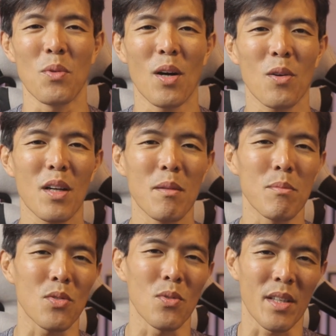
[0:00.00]

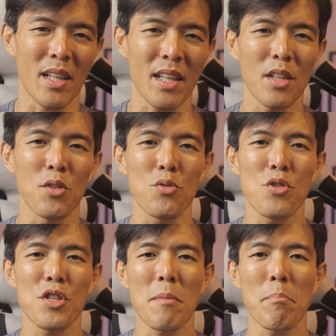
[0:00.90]
Welcome to another
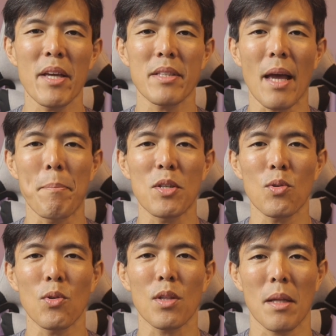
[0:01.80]
nutrition-based
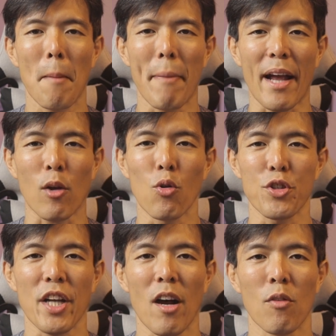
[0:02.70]
episode by
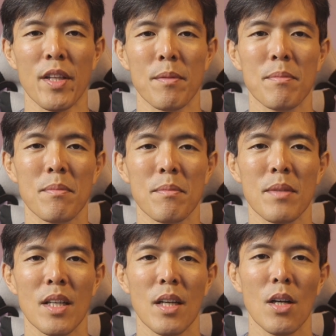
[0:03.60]
Coach Alvin.
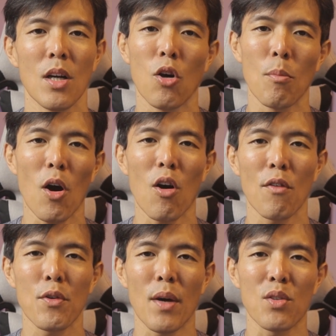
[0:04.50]
Hope
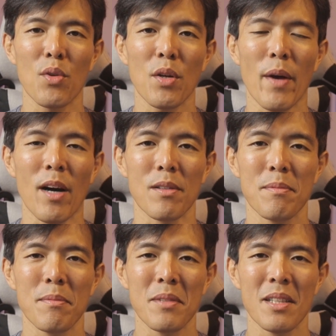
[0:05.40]
all of you are doing well.